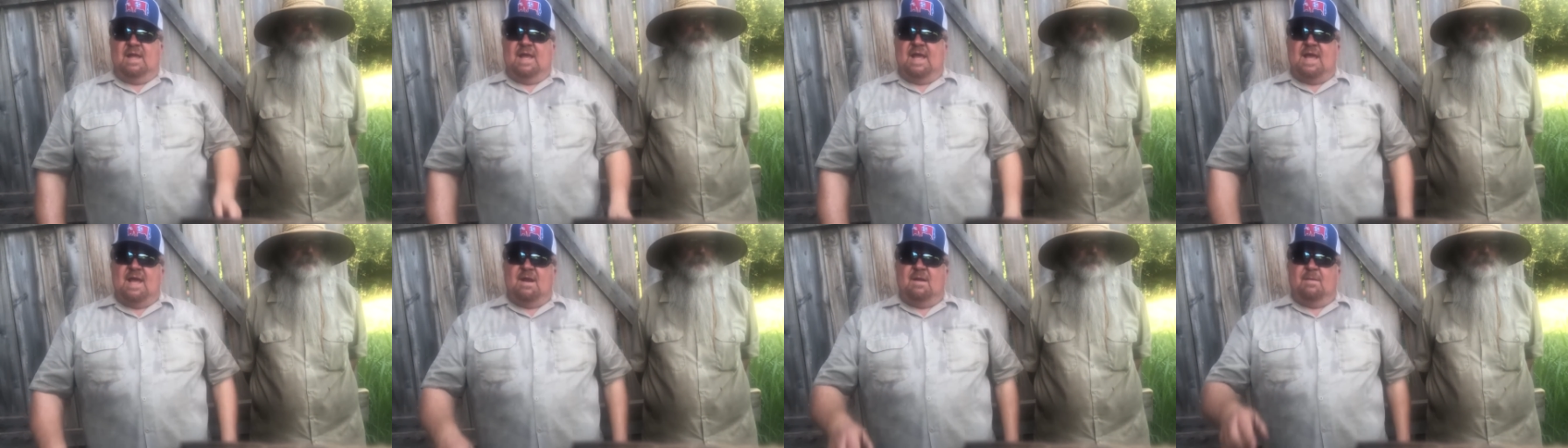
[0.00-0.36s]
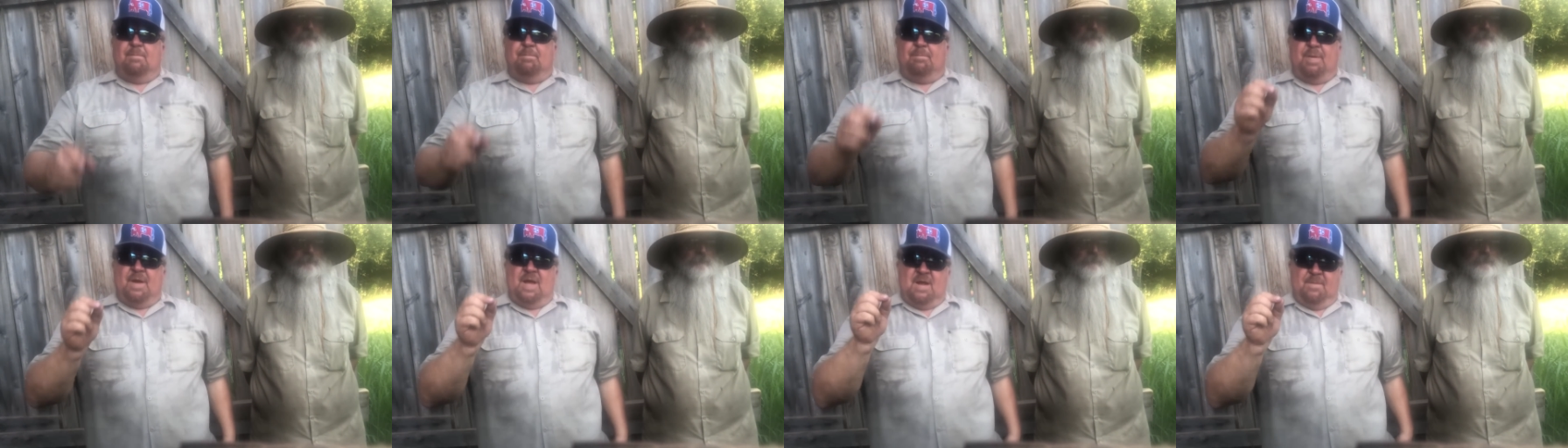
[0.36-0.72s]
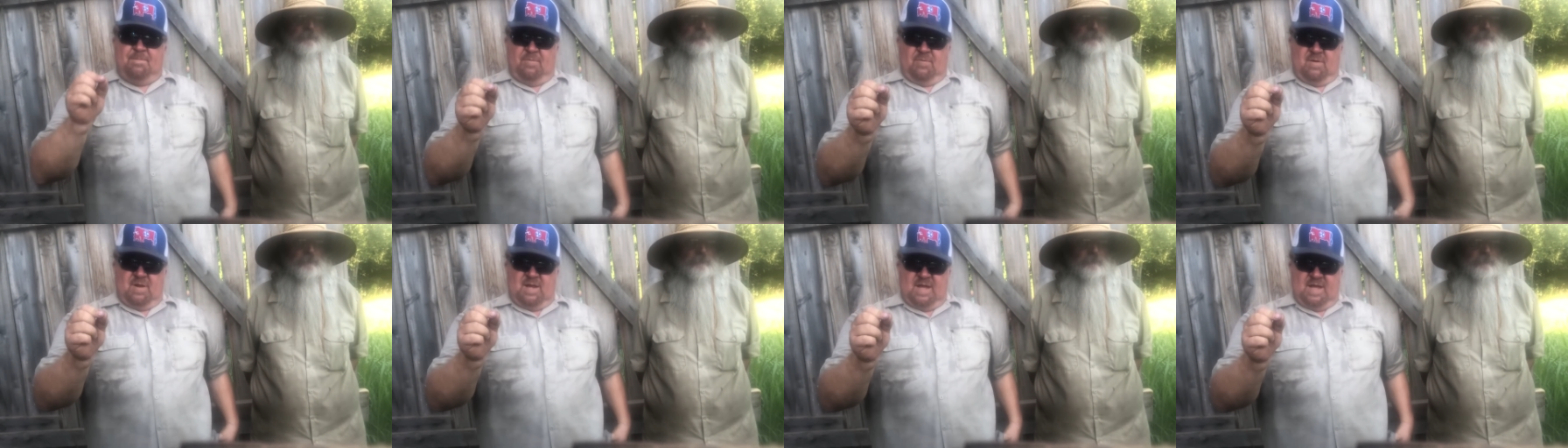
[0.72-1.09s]
at a
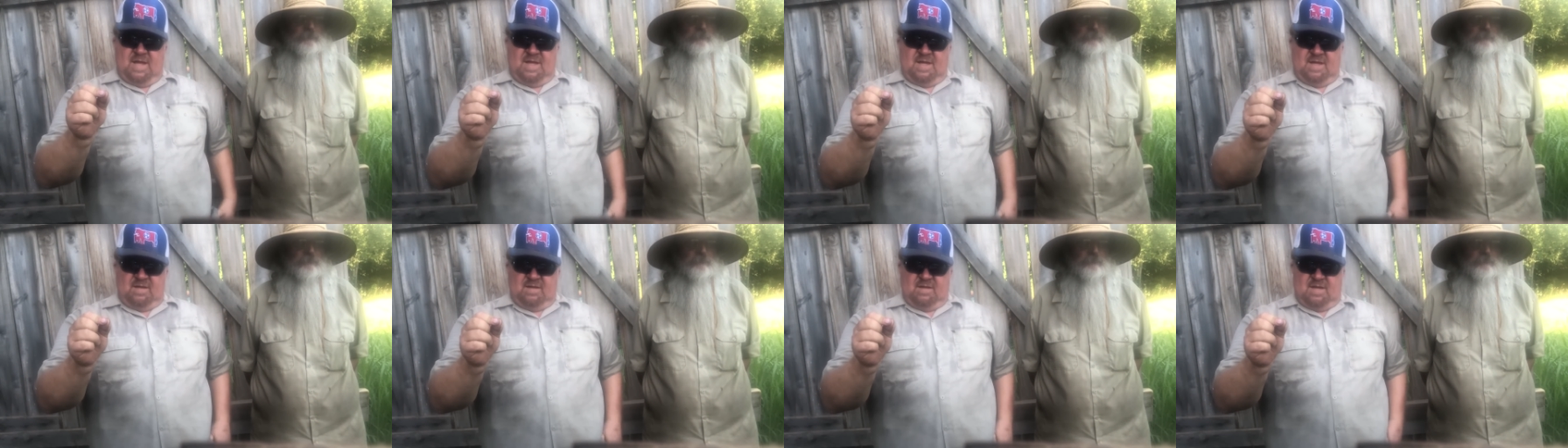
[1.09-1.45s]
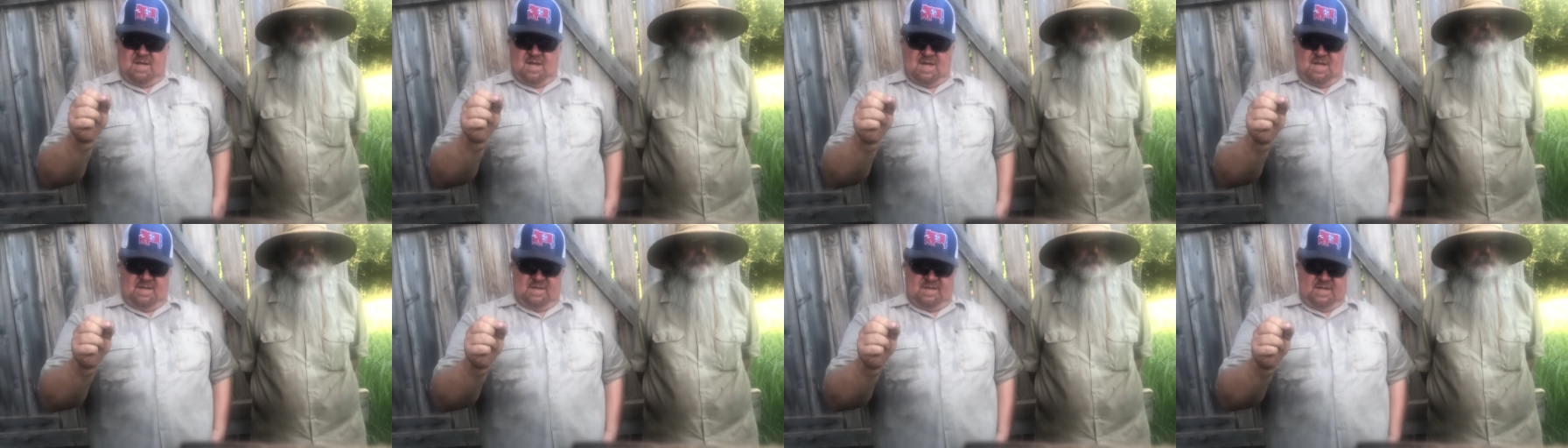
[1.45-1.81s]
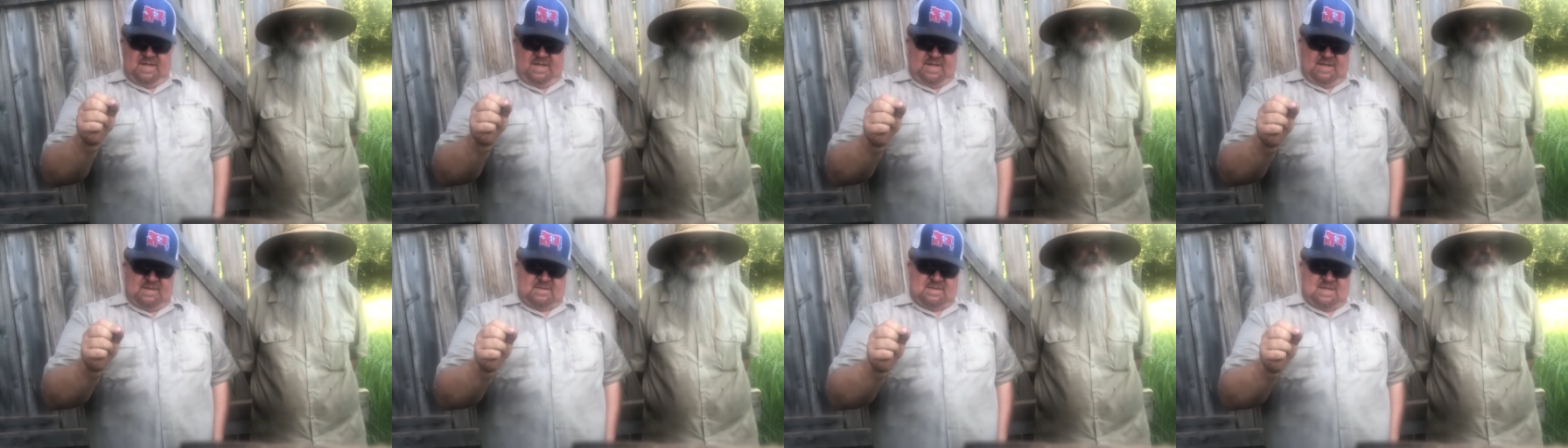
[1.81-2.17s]
paper hanging
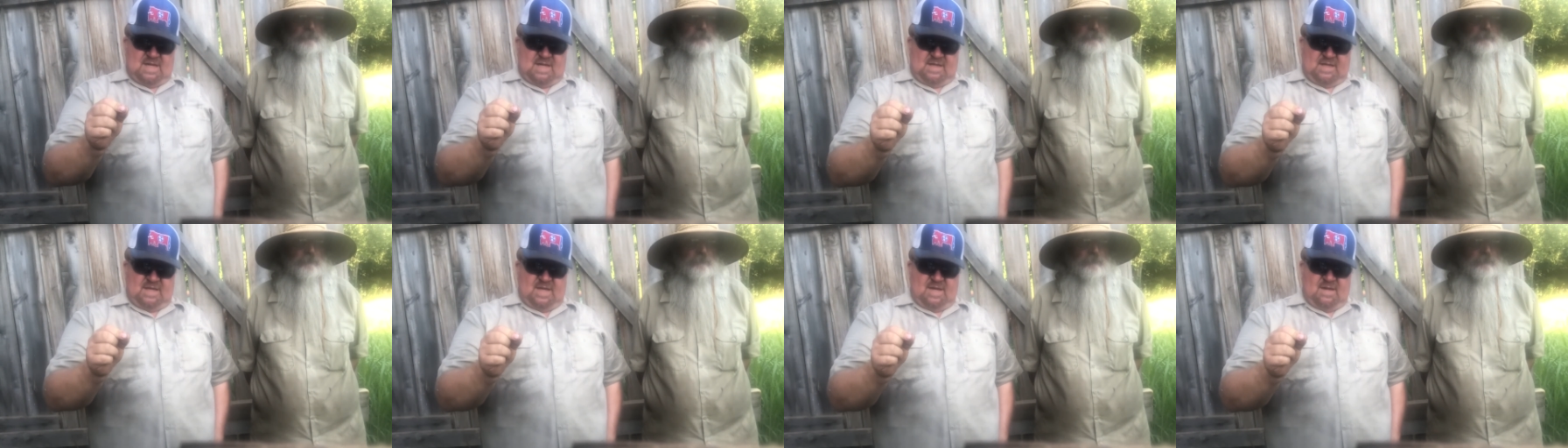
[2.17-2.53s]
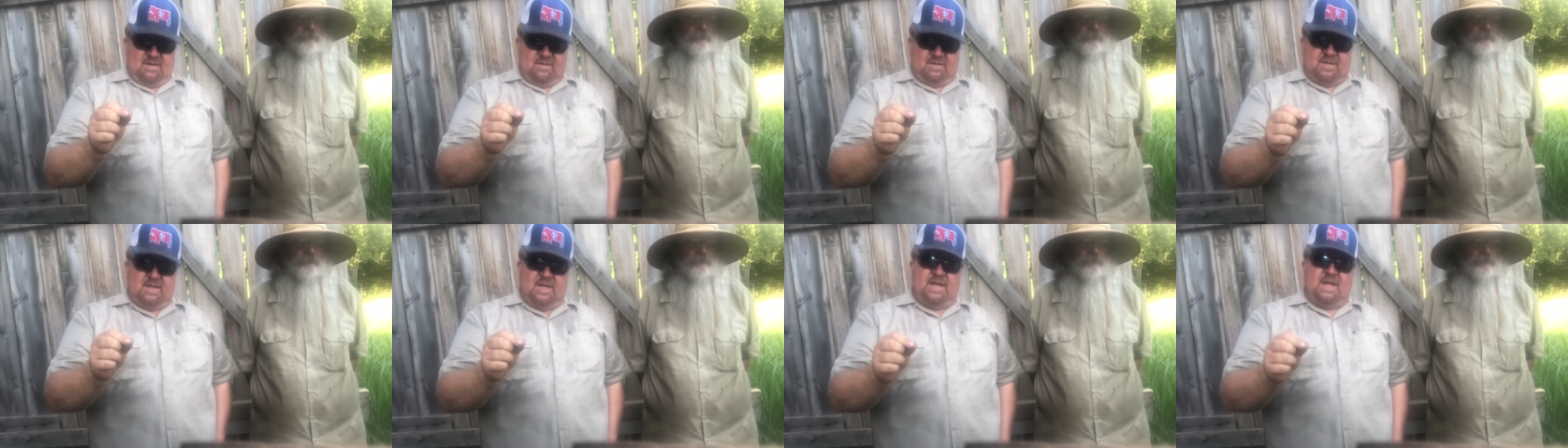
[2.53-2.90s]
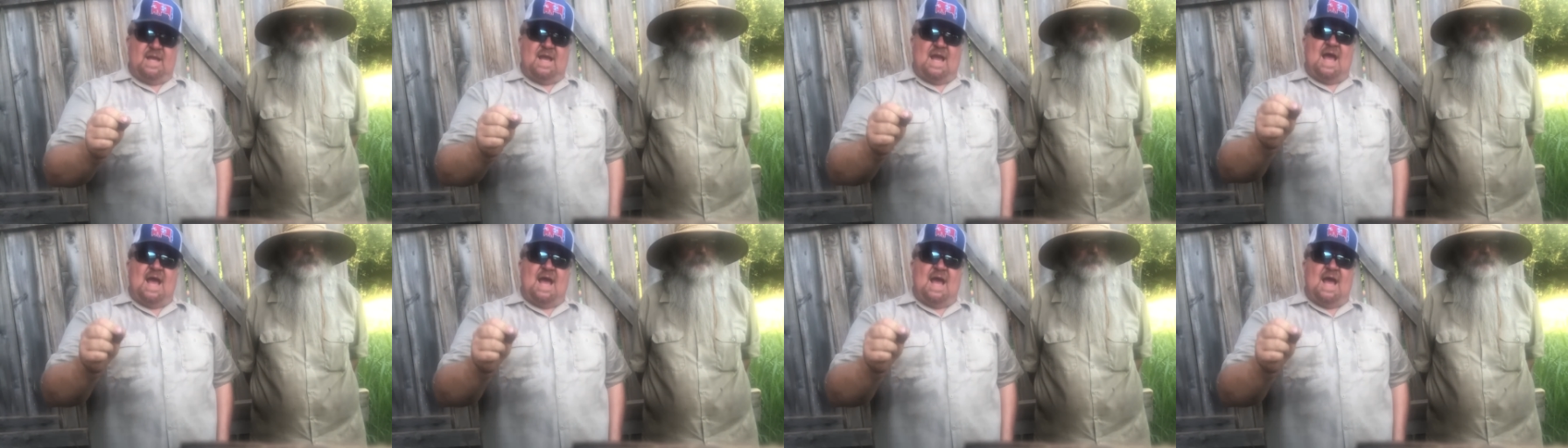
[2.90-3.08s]
contest, I guarantee you.